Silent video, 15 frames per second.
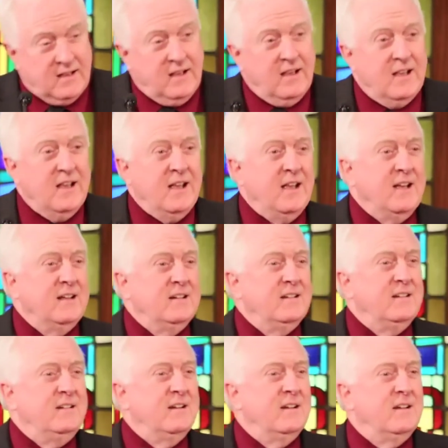
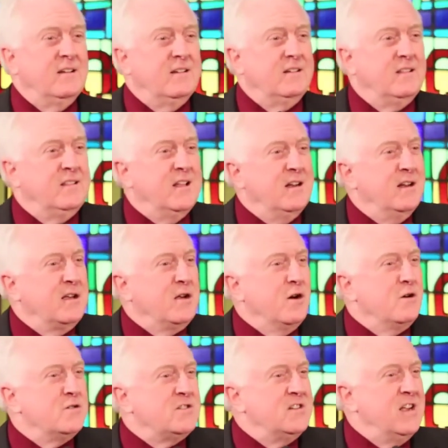and uh, they
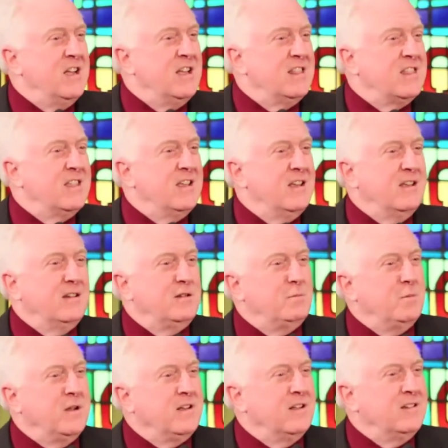negotiate things
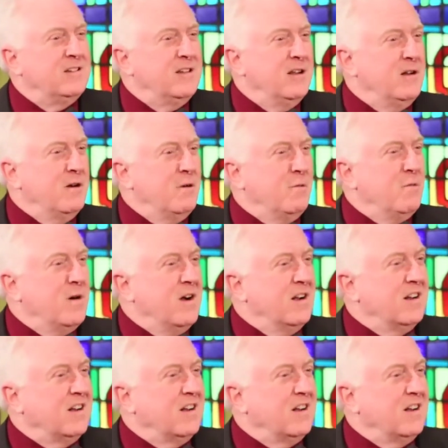because they don't want